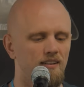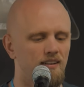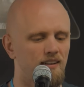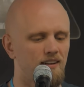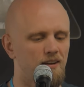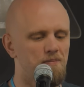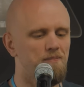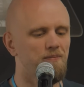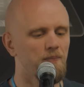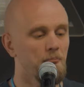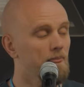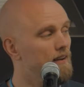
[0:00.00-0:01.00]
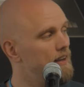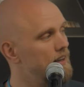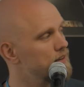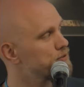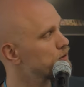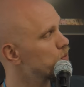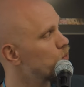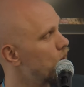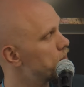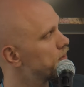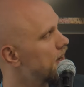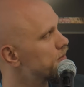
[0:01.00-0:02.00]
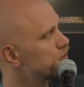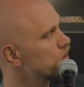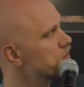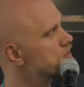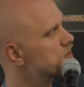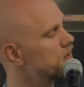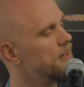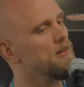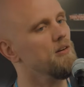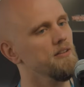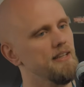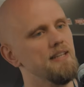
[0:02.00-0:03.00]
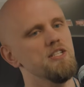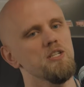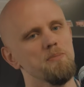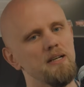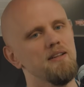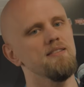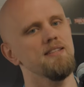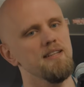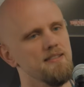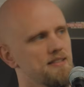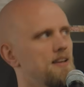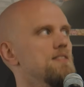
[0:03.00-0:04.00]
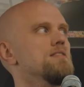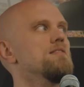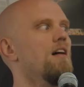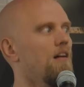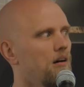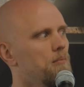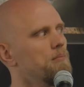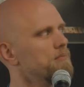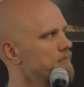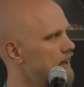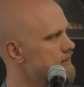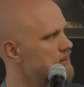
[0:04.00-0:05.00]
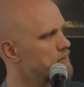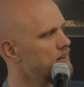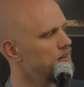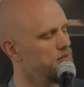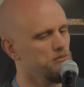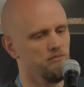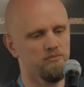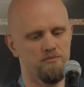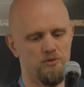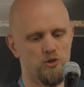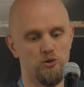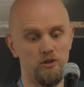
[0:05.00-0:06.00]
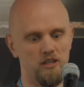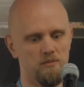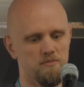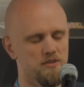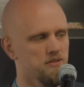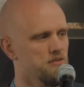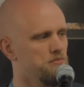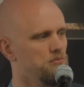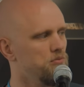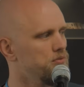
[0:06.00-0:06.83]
And for the web platform, so like all the HTML, CSS, DOM, XML, streams,